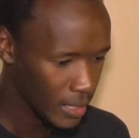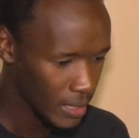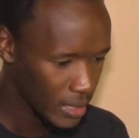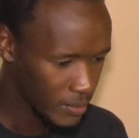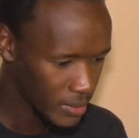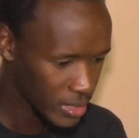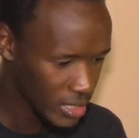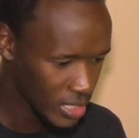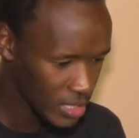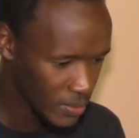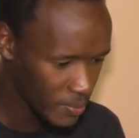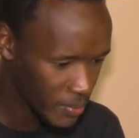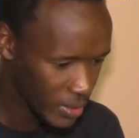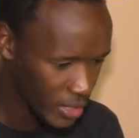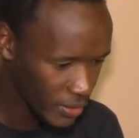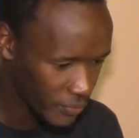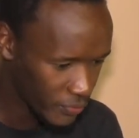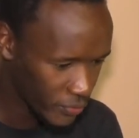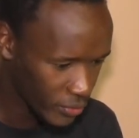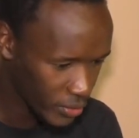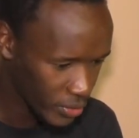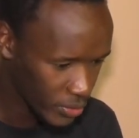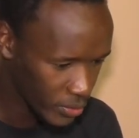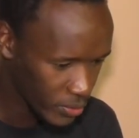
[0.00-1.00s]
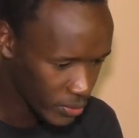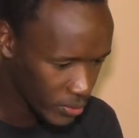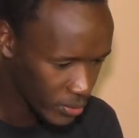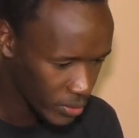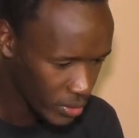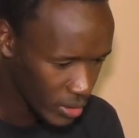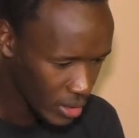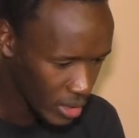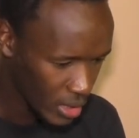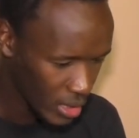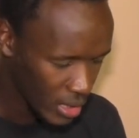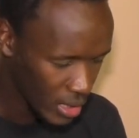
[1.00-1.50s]
Let me just play for you
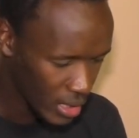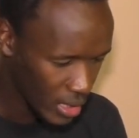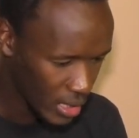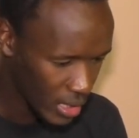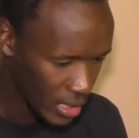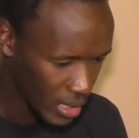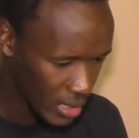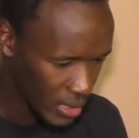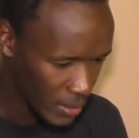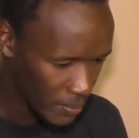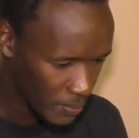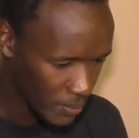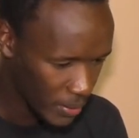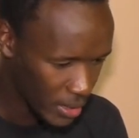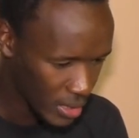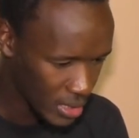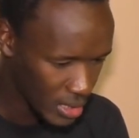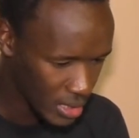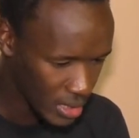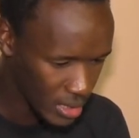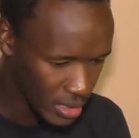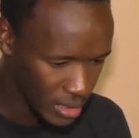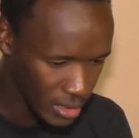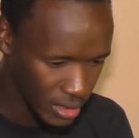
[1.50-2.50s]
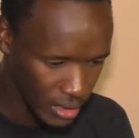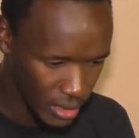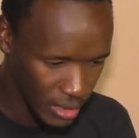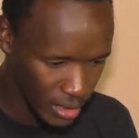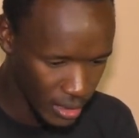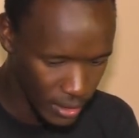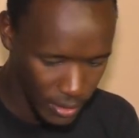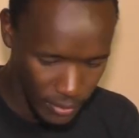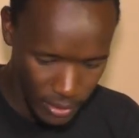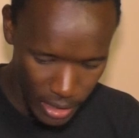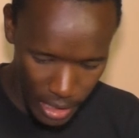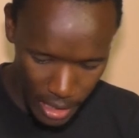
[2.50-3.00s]
the part
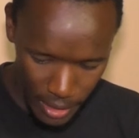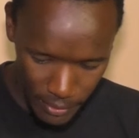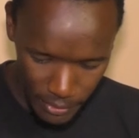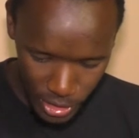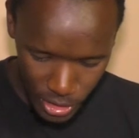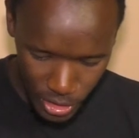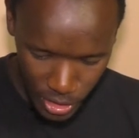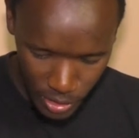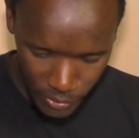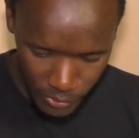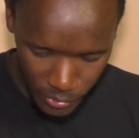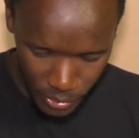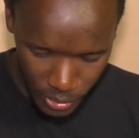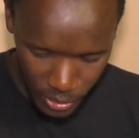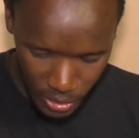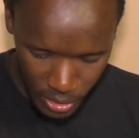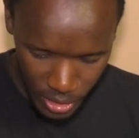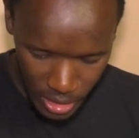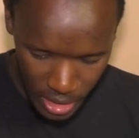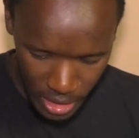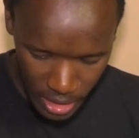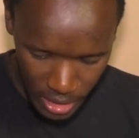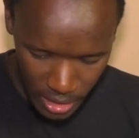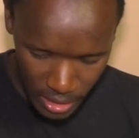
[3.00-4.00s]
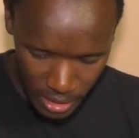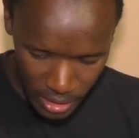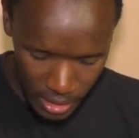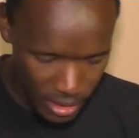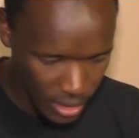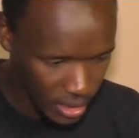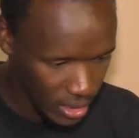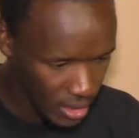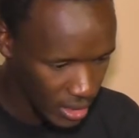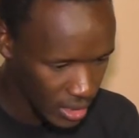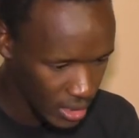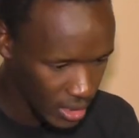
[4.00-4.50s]
I've actually forgotten
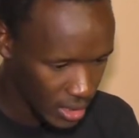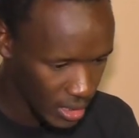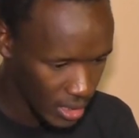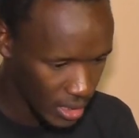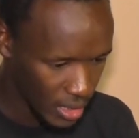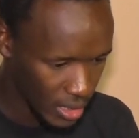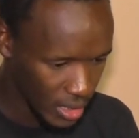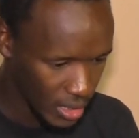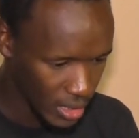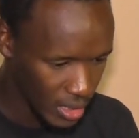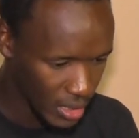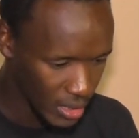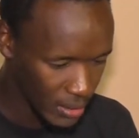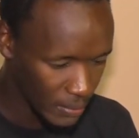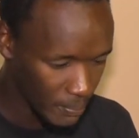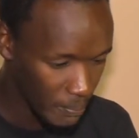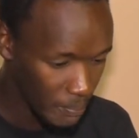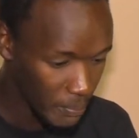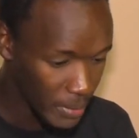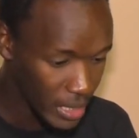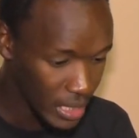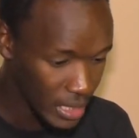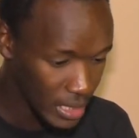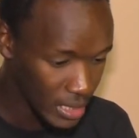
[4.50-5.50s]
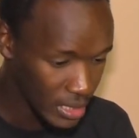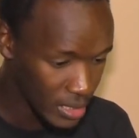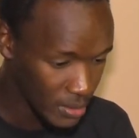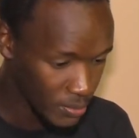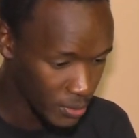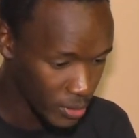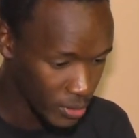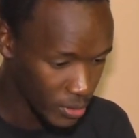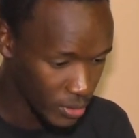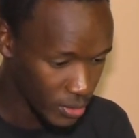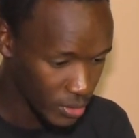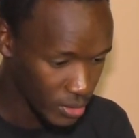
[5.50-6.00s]
the minute,
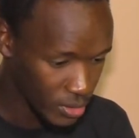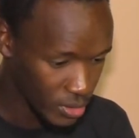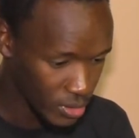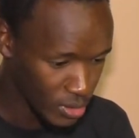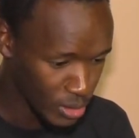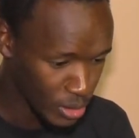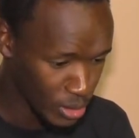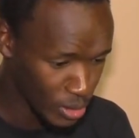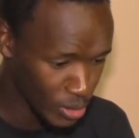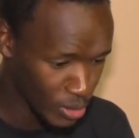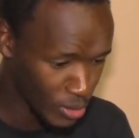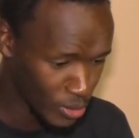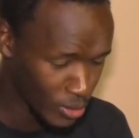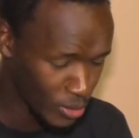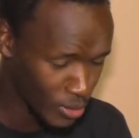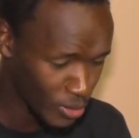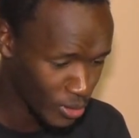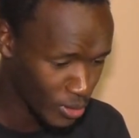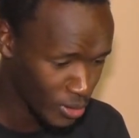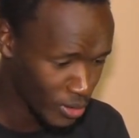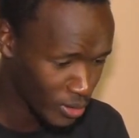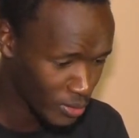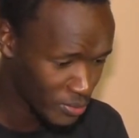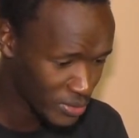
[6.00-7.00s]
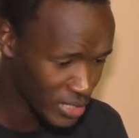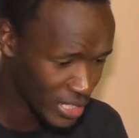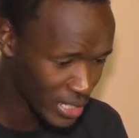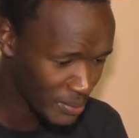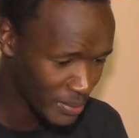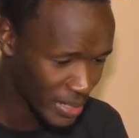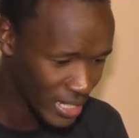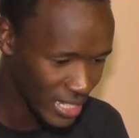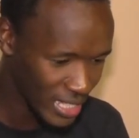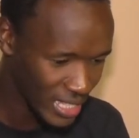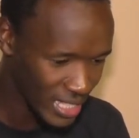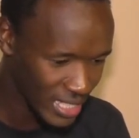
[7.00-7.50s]
because I'm
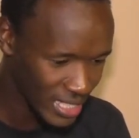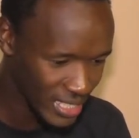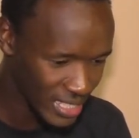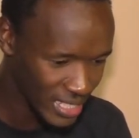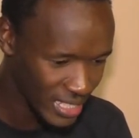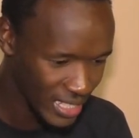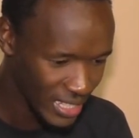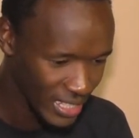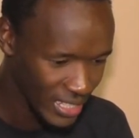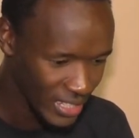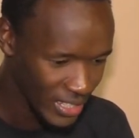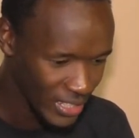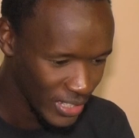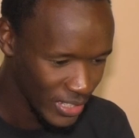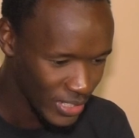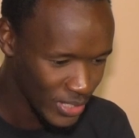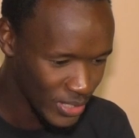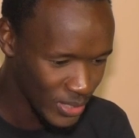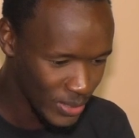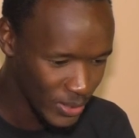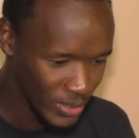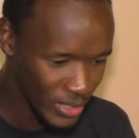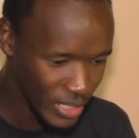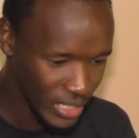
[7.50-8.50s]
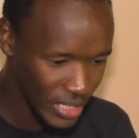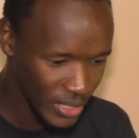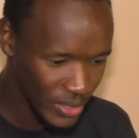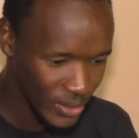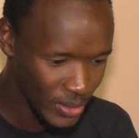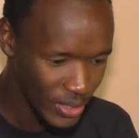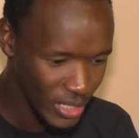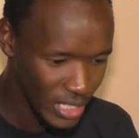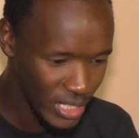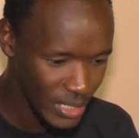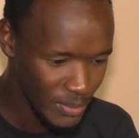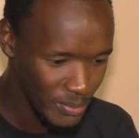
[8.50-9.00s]
saying many things. So
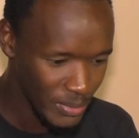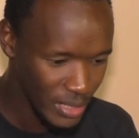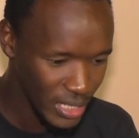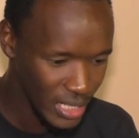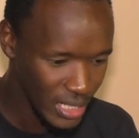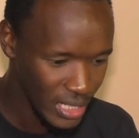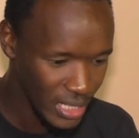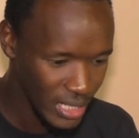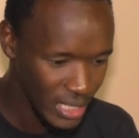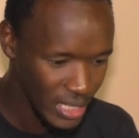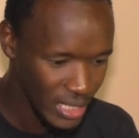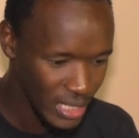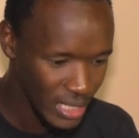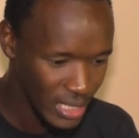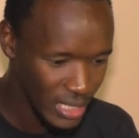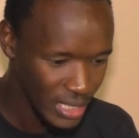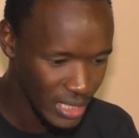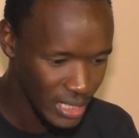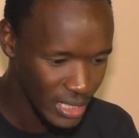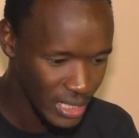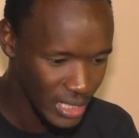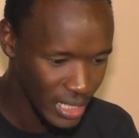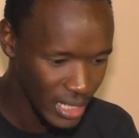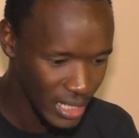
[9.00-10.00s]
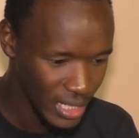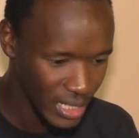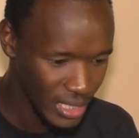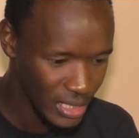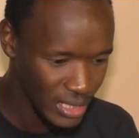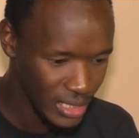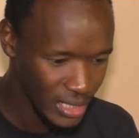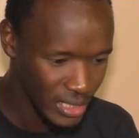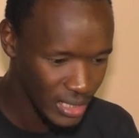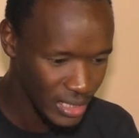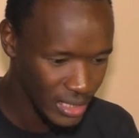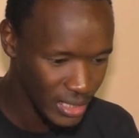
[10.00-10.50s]
on this minute, he
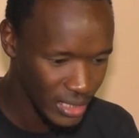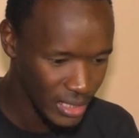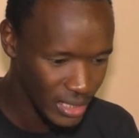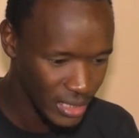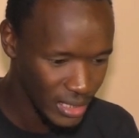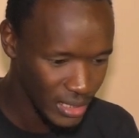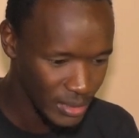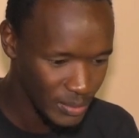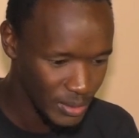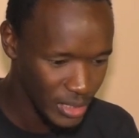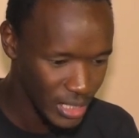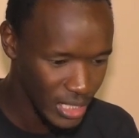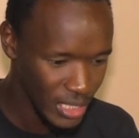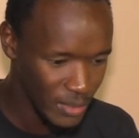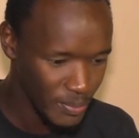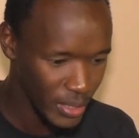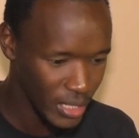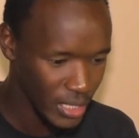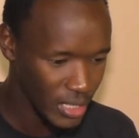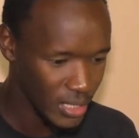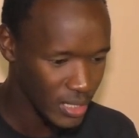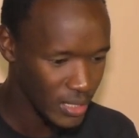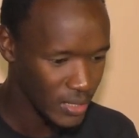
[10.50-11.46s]
says, let me just play